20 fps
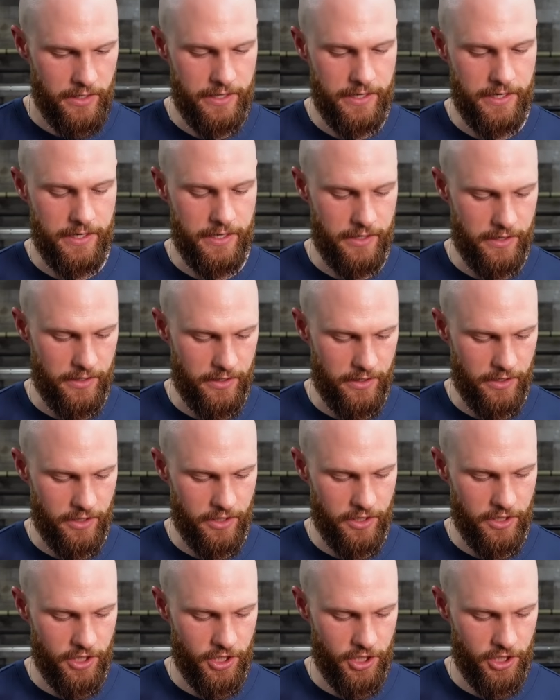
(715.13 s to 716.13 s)

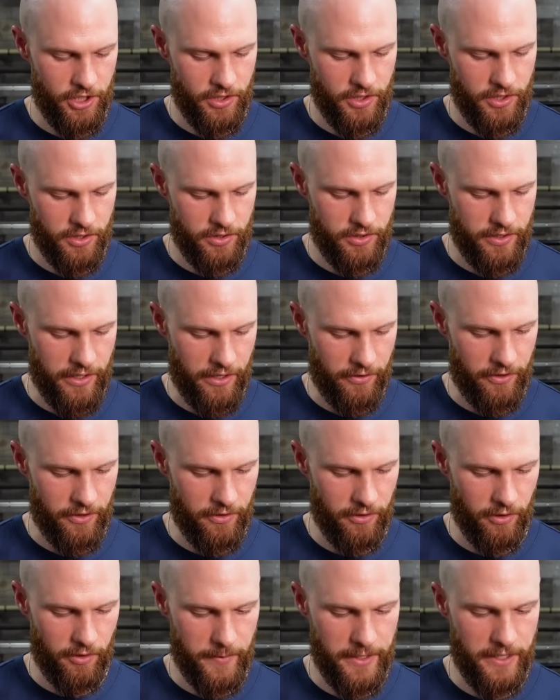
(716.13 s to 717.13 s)
is, down here a
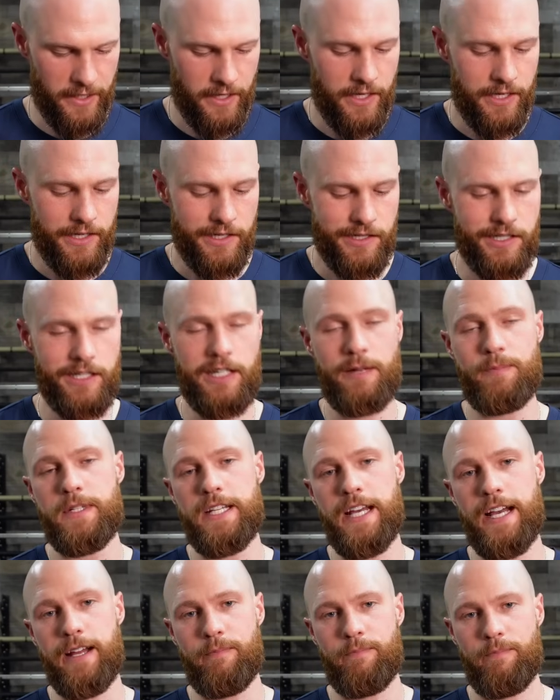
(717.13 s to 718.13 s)
little bit, sleep
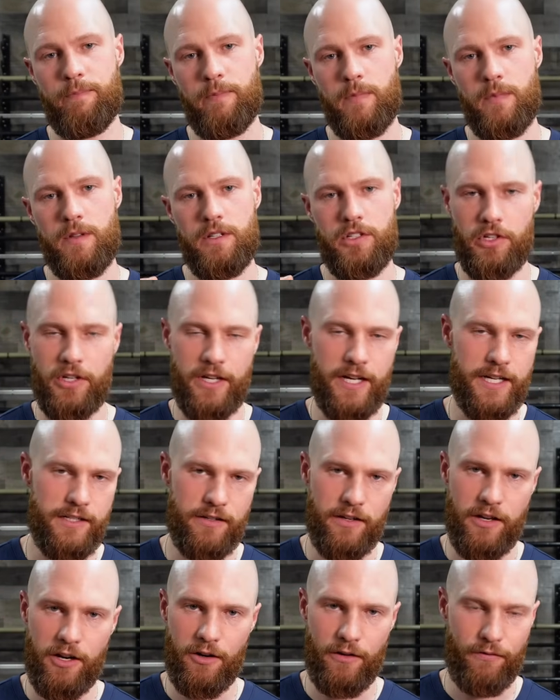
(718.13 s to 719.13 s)
debt. So you guys
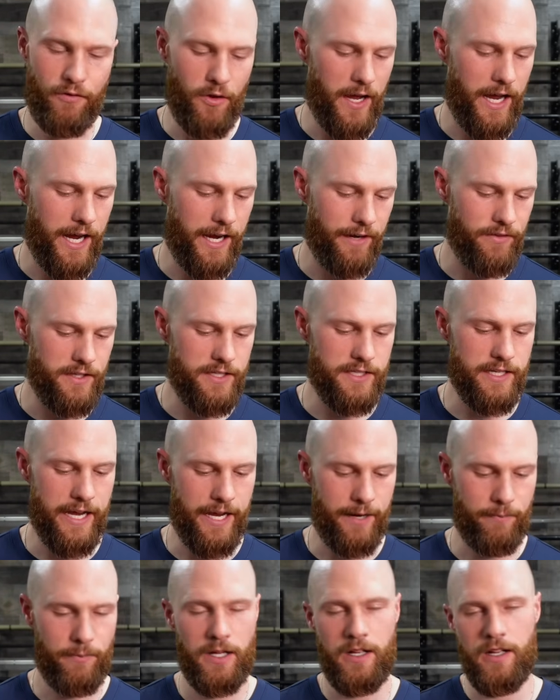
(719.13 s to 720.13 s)
know if you have this
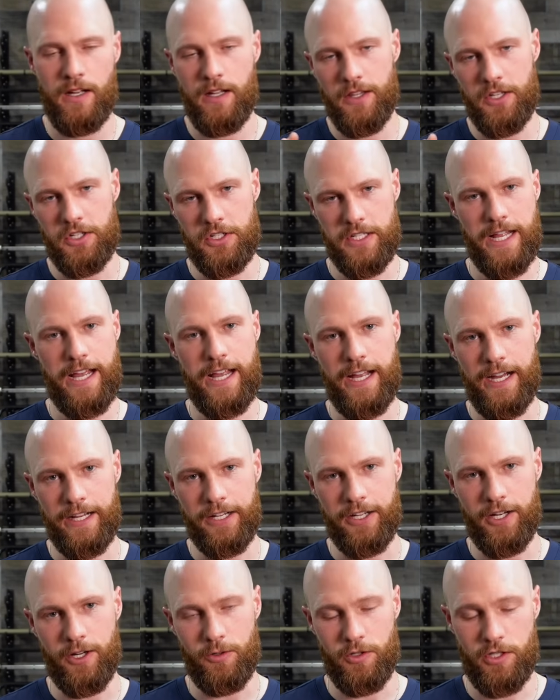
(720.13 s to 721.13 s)
app, there's an AI
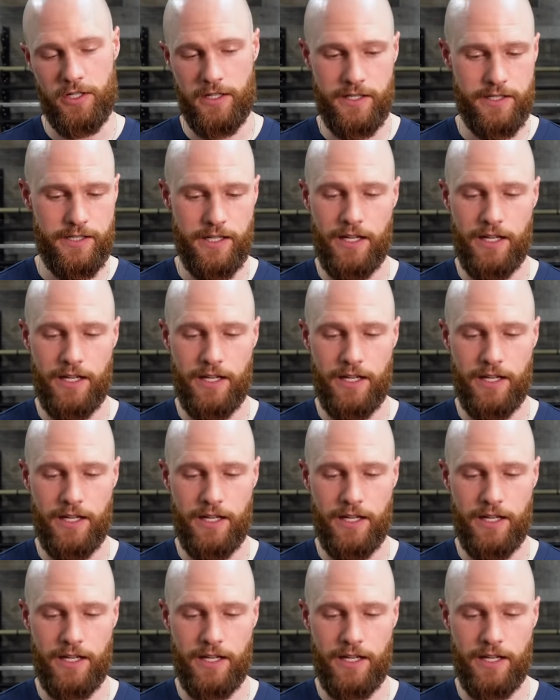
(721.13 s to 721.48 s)
coach, and it's